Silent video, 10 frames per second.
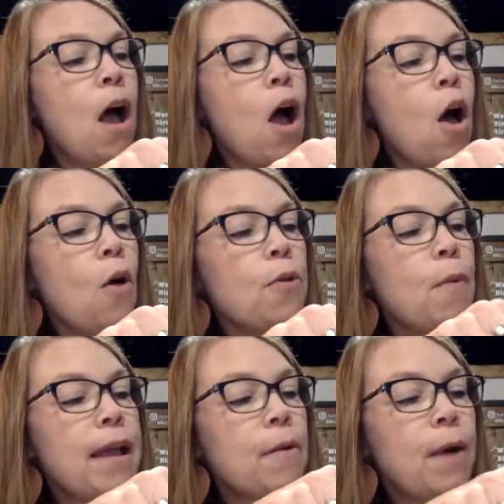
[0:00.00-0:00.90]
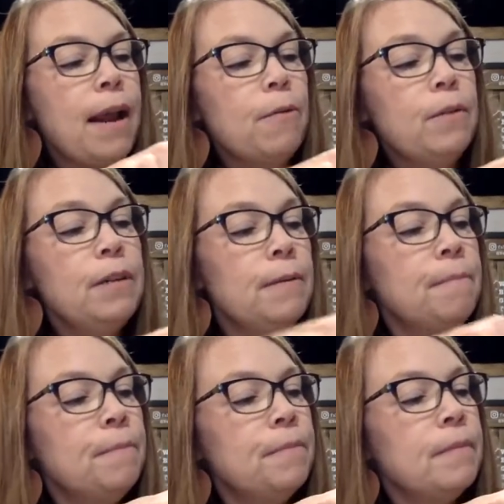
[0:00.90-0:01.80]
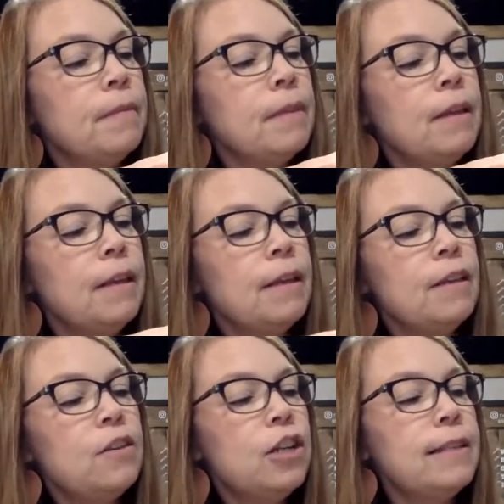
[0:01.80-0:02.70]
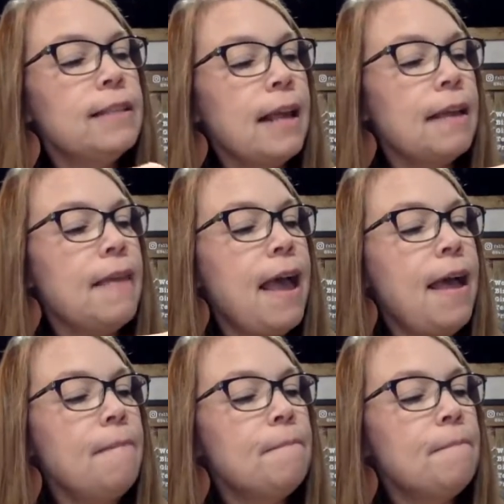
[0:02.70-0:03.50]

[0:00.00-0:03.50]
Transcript: all the way around, just like that.